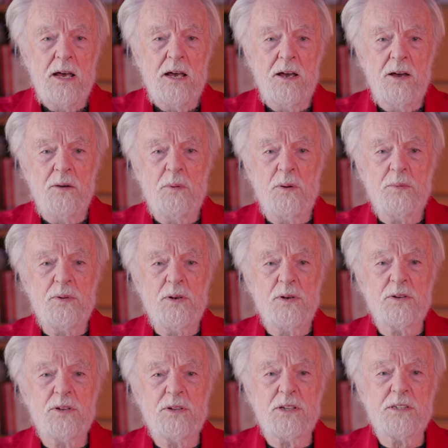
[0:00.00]
when we
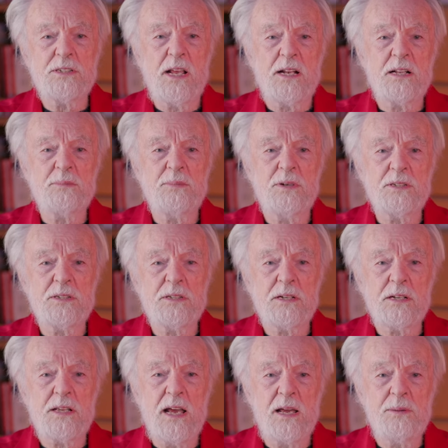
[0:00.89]
look at the settlement
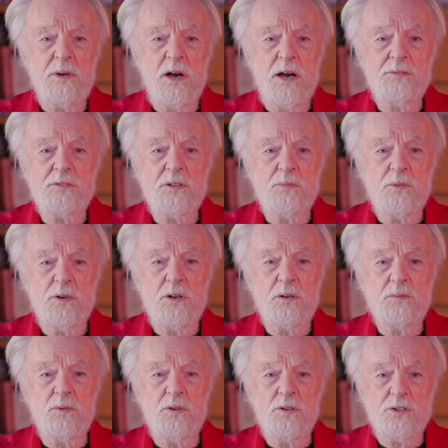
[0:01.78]
that came after
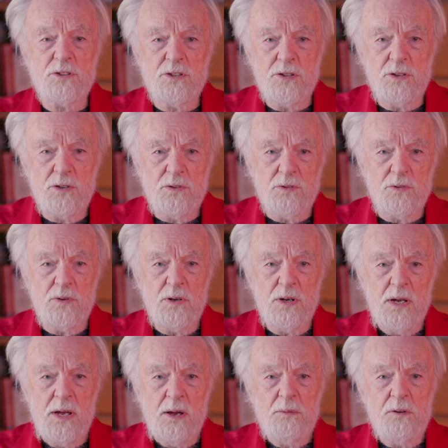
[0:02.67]
World War II,
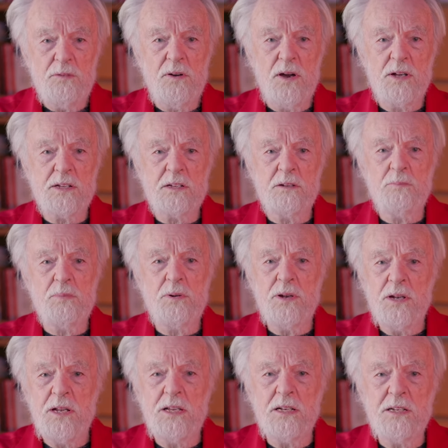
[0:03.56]
we find a
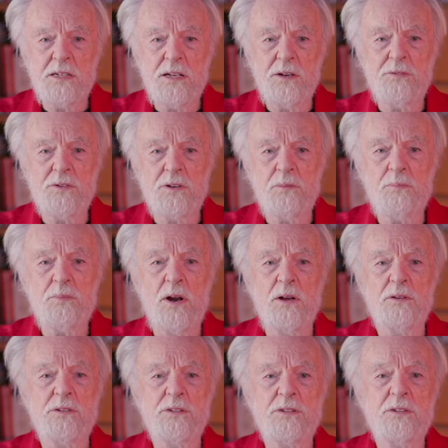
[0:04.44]
completely different
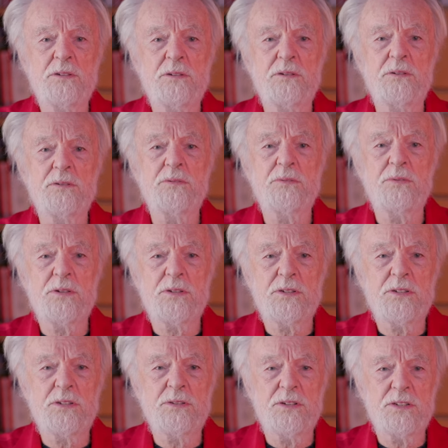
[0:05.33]
approach
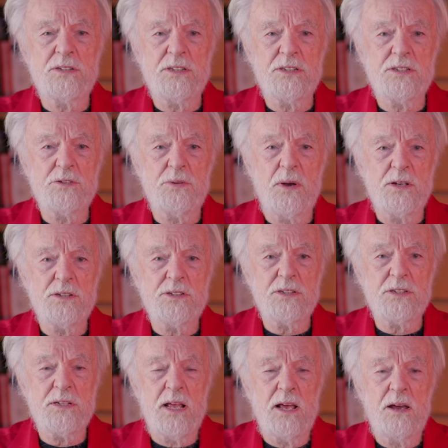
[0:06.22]
to the
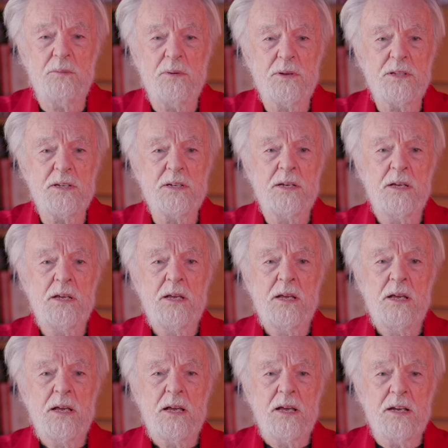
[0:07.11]
situation. Now,
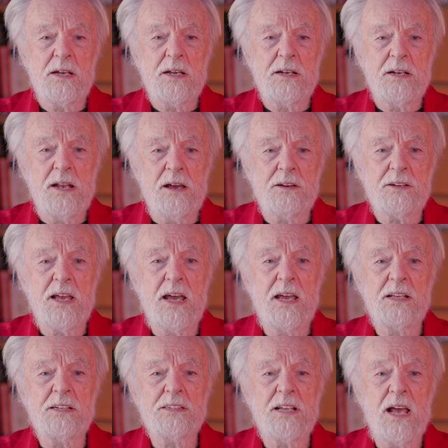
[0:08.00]

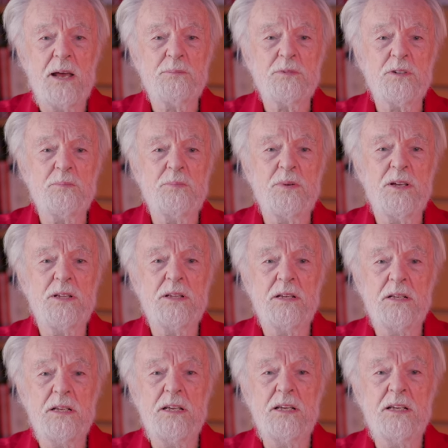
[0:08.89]
Keynes happened to be
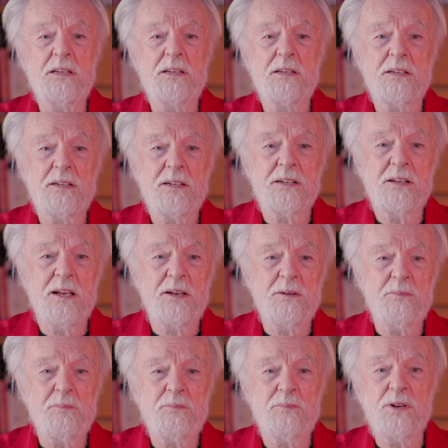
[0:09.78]
the
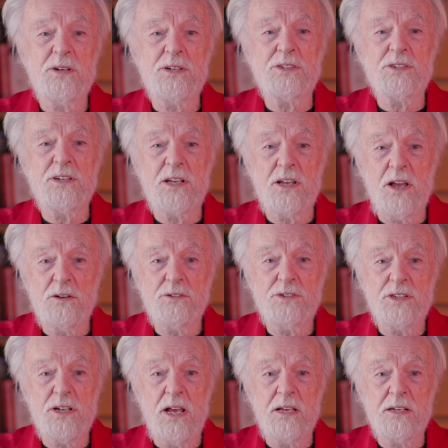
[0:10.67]
lead British
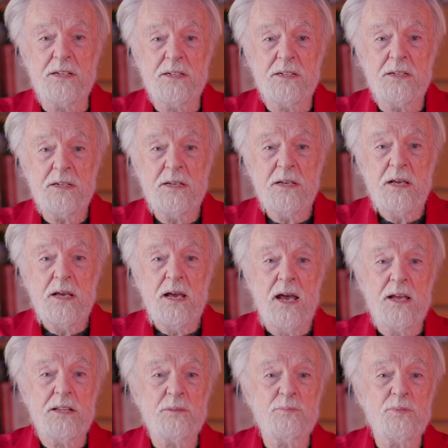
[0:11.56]
negotiator
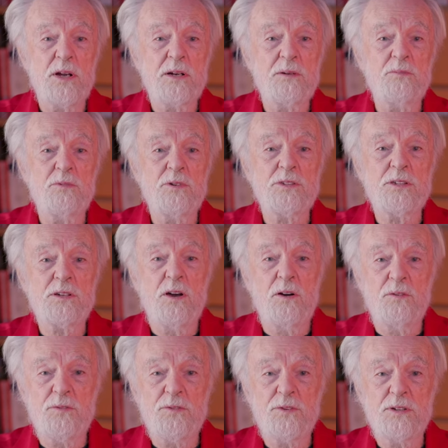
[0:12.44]
at the Bretton Woods
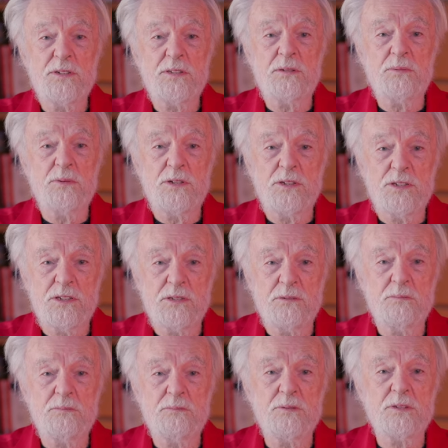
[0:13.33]
Conference,
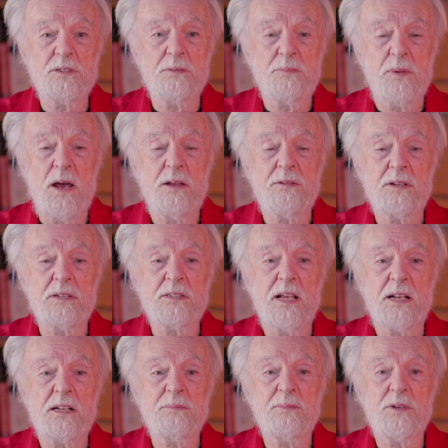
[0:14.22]
which was about the
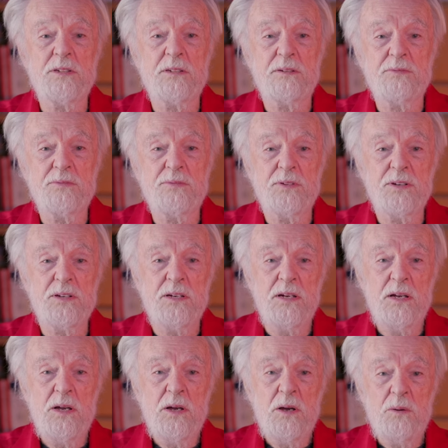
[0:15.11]
settlement of
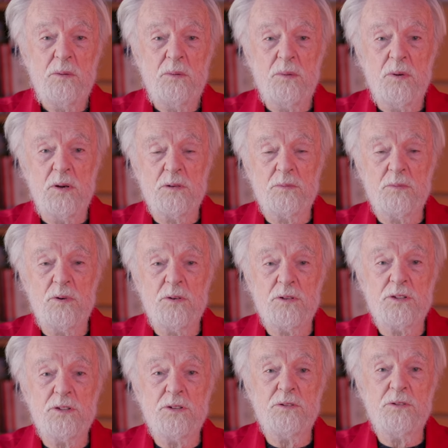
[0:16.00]
World War
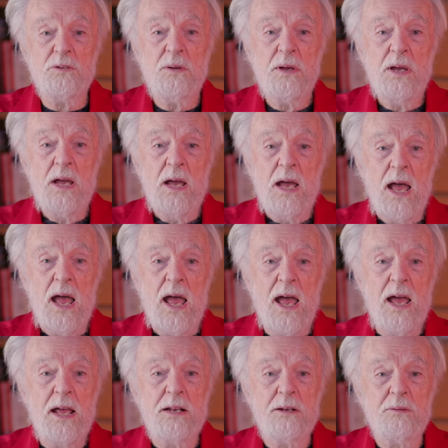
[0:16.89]
II,
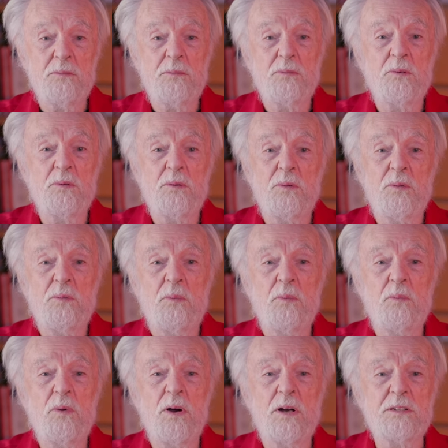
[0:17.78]
and to
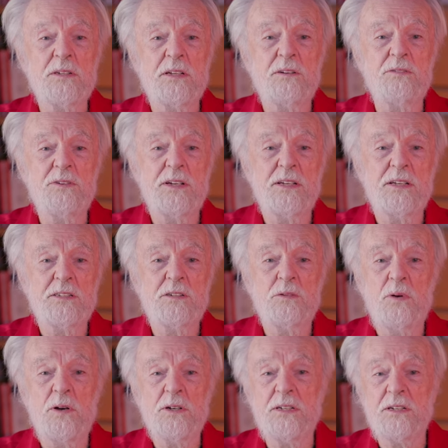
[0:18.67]
what
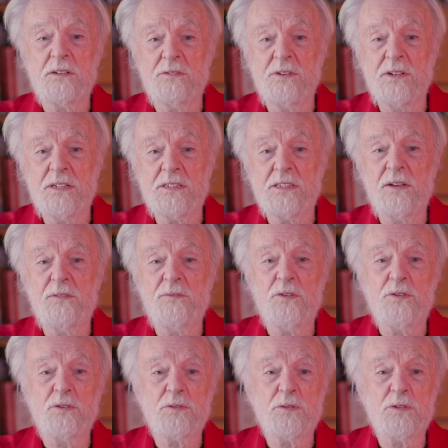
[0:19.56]
degree his
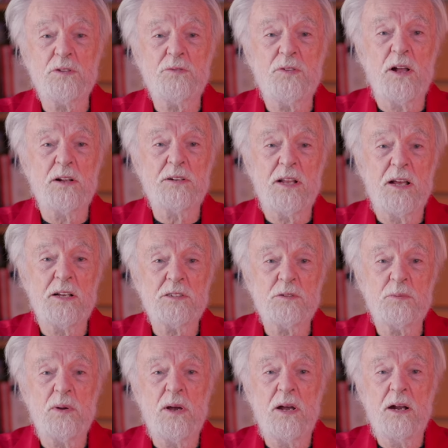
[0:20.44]
influence was felt
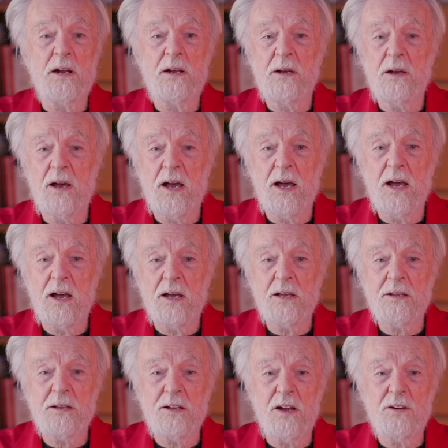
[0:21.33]
elsewhere,
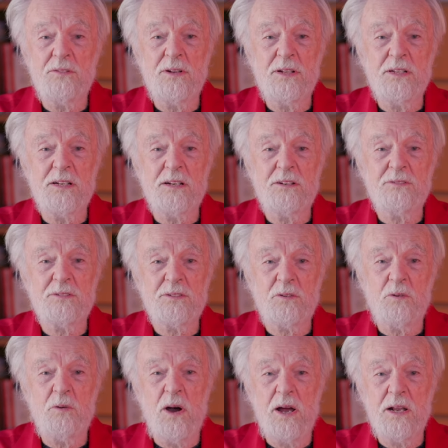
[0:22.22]
I really
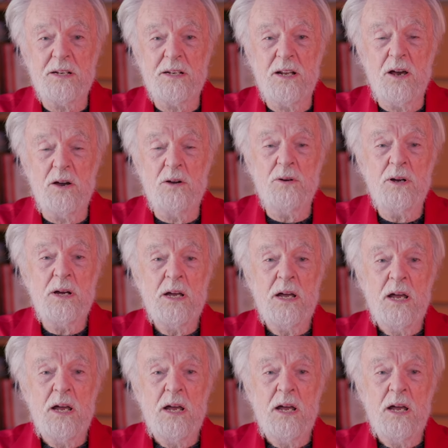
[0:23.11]
don't quite know.